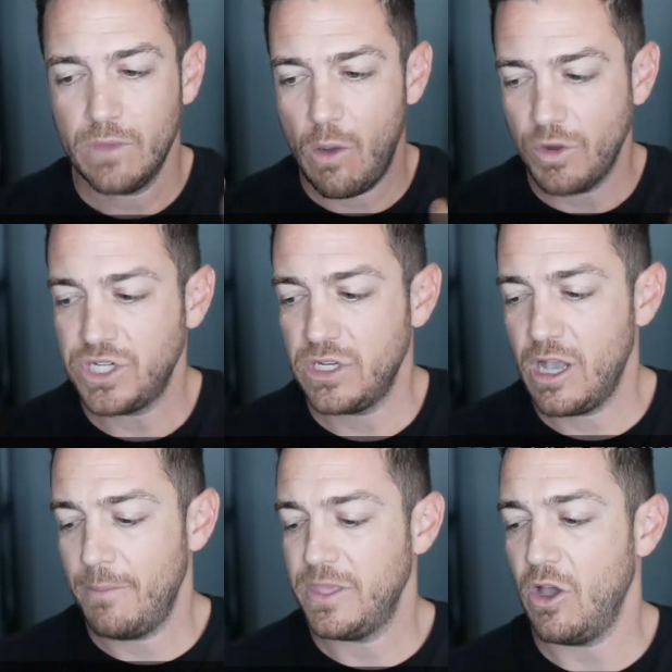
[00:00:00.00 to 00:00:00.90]
I want you to
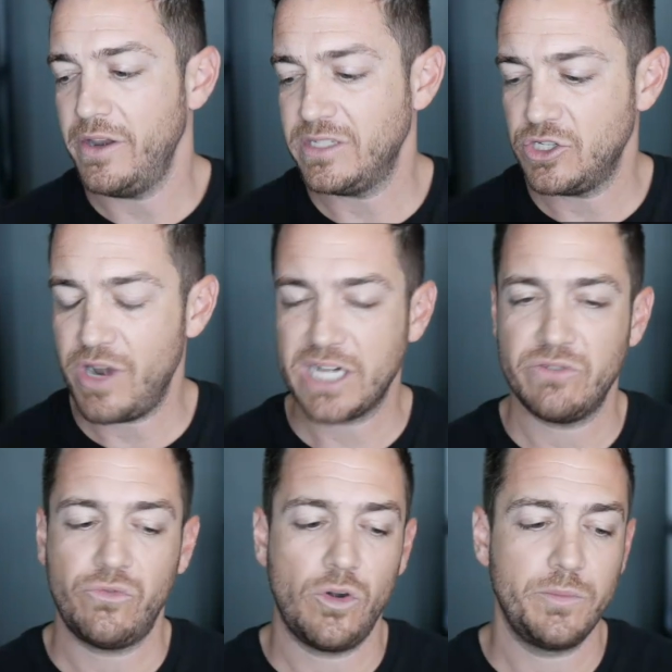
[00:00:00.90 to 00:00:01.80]
come, the Audience
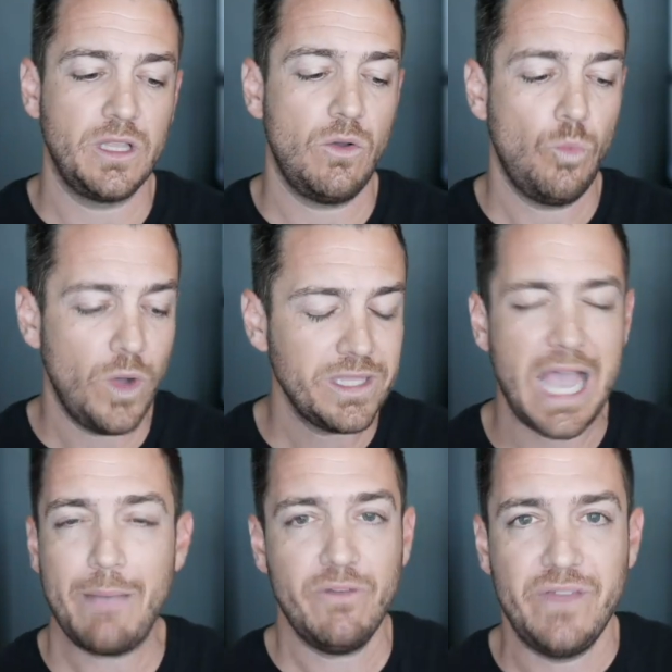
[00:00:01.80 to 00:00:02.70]
Attraction Formula,
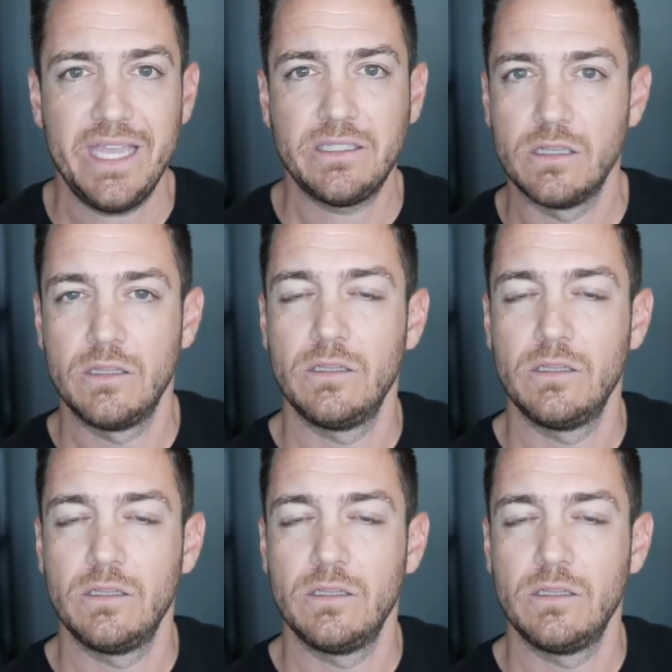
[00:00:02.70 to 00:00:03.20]
one-time event.